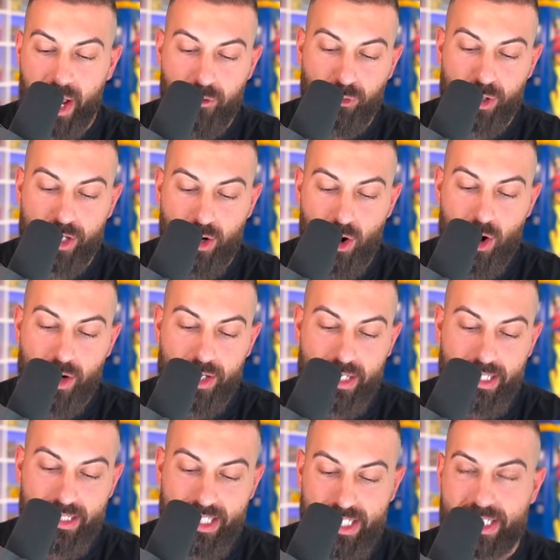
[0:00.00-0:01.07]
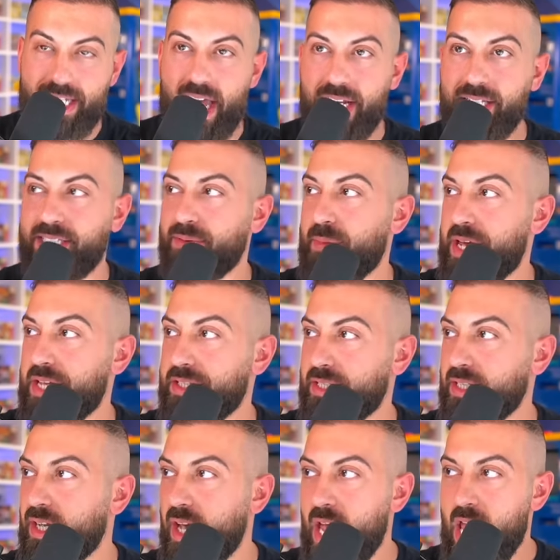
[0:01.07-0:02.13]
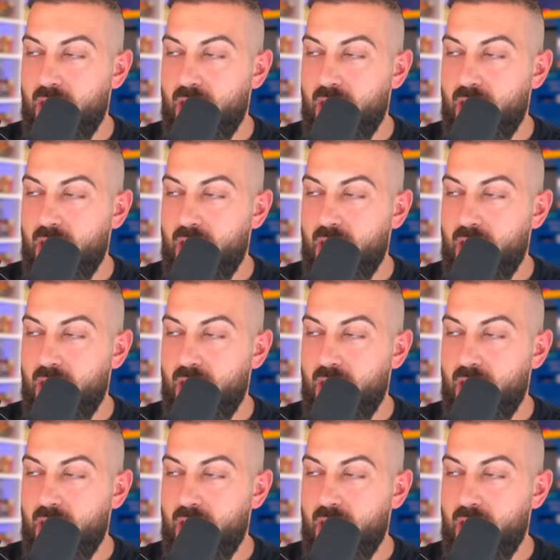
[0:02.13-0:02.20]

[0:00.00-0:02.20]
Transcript: every card in this set is amazing.